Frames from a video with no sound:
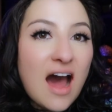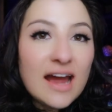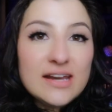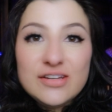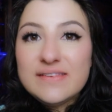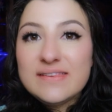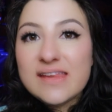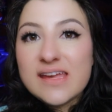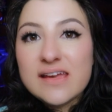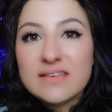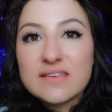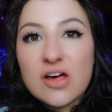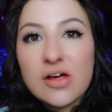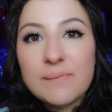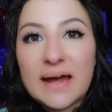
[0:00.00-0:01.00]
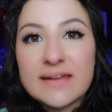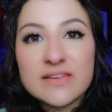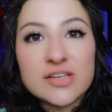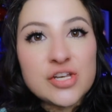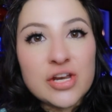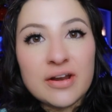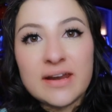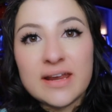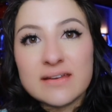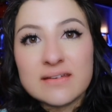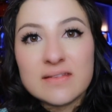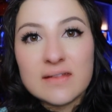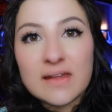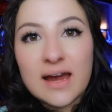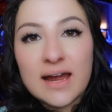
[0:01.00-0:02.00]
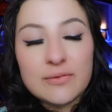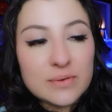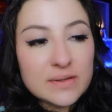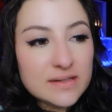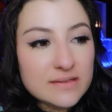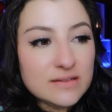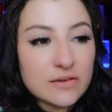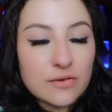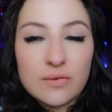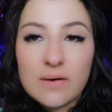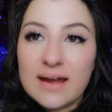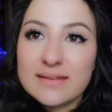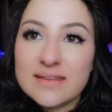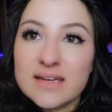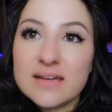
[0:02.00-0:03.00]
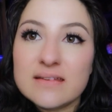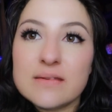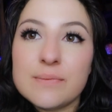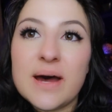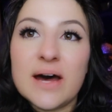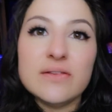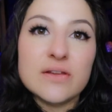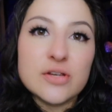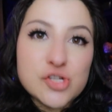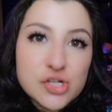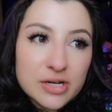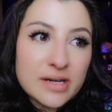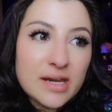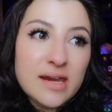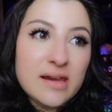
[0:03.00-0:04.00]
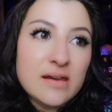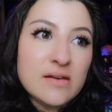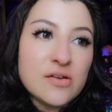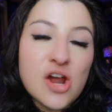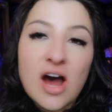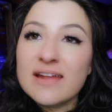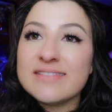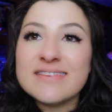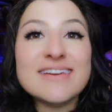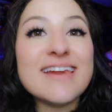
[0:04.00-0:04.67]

I just think it's all about the journey. I really do. I think it's about the journey, not the